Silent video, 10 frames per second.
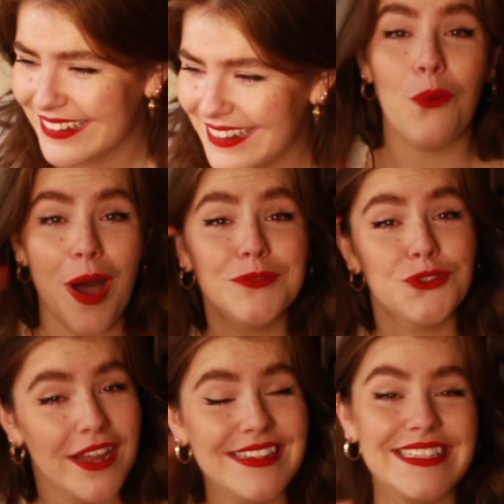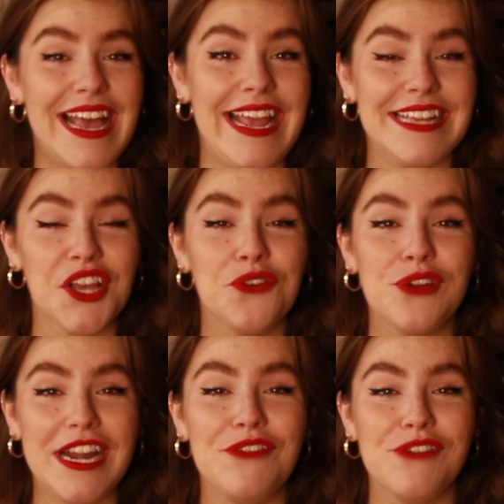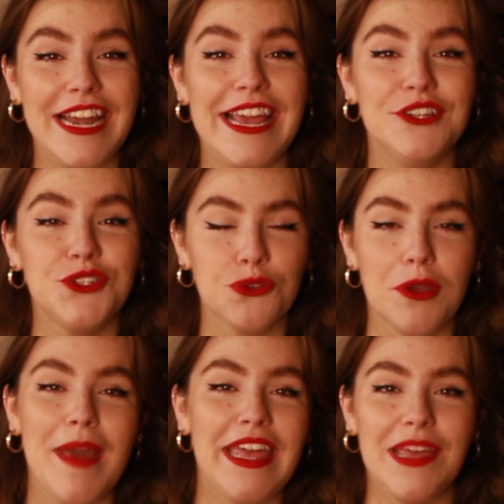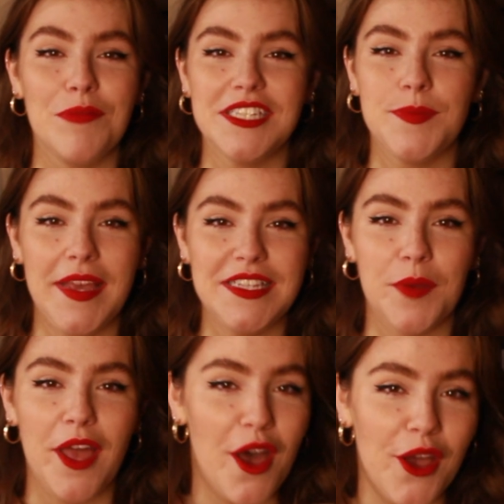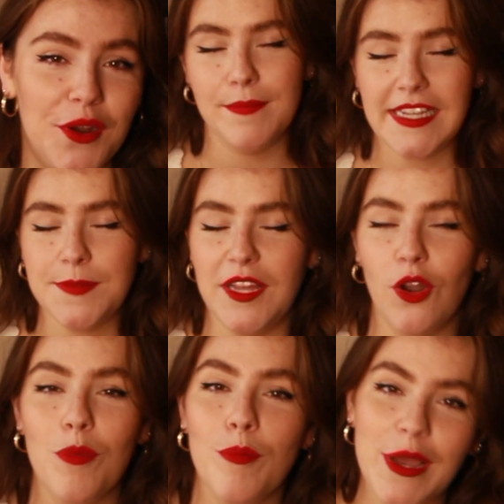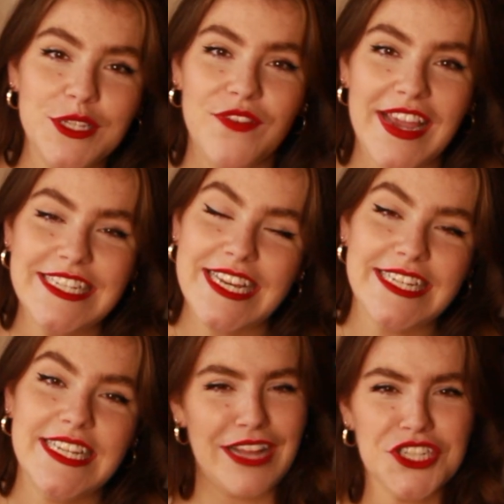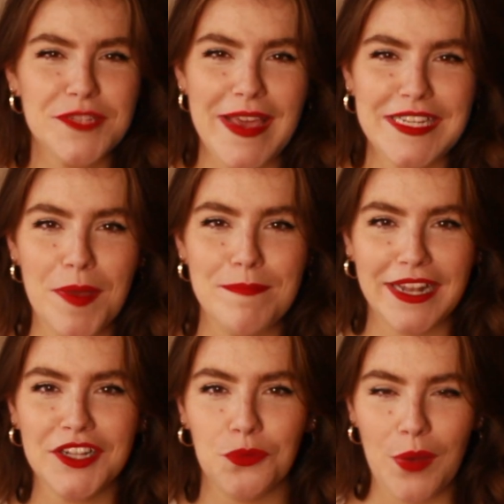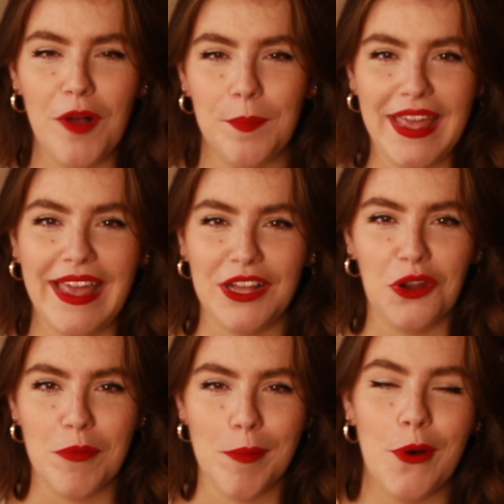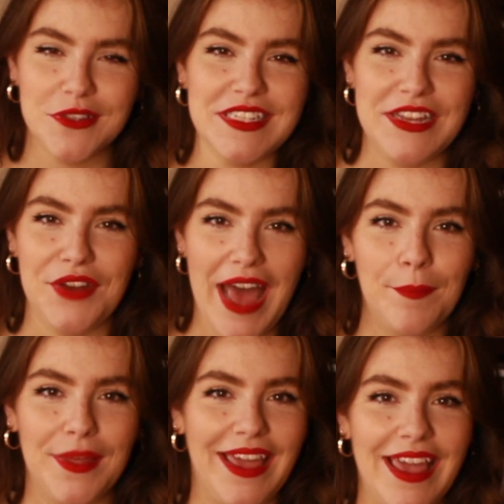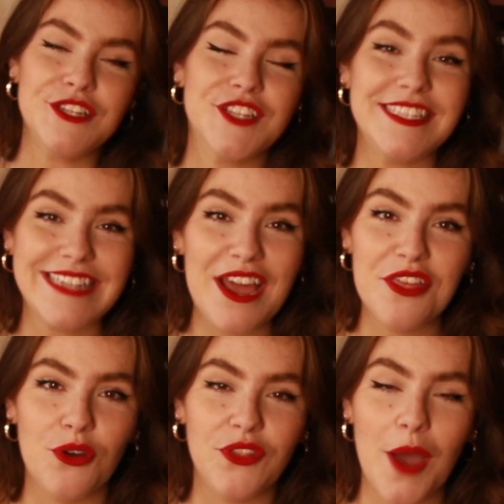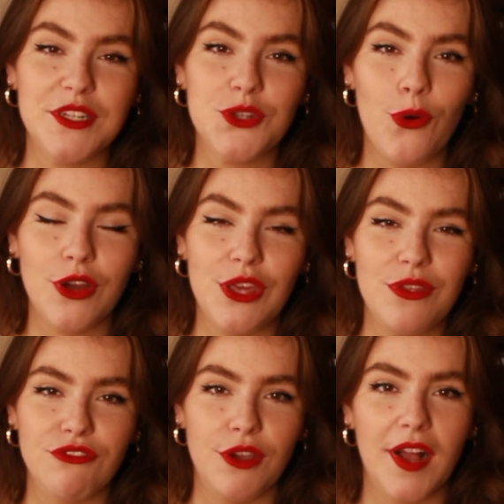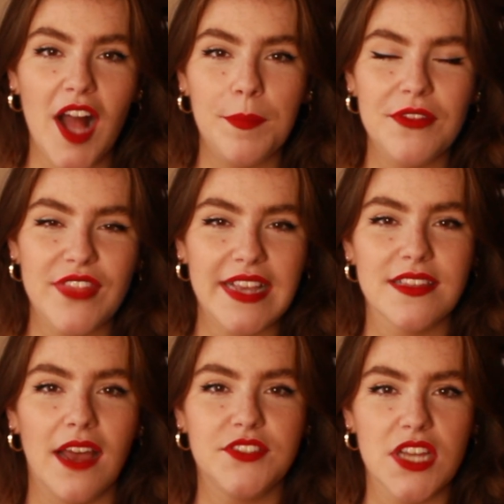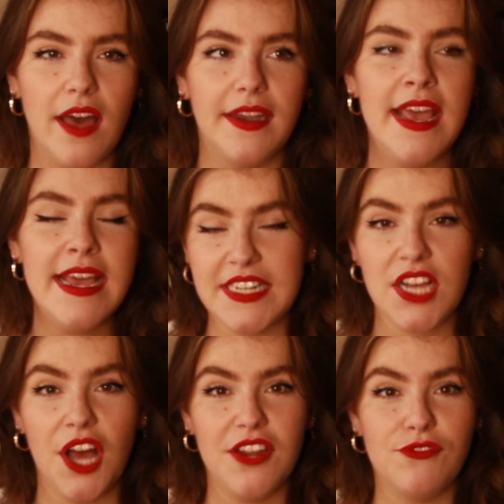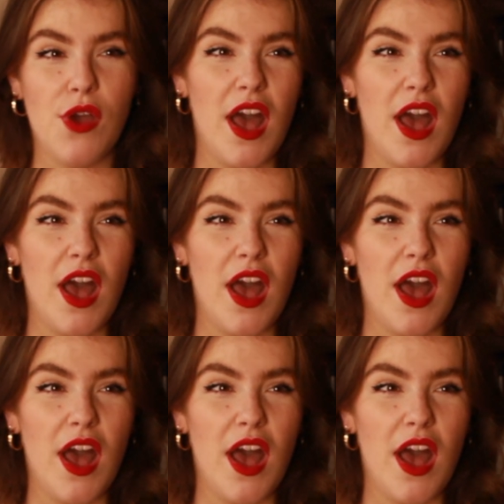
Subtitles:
What I'm trying to say is I really enjoy making my space my own. It makes me a lot more motivated and just makes my mental well-being a lot more positive and happy. So today I thought that I would talk you through a couple of things that I've done to kind of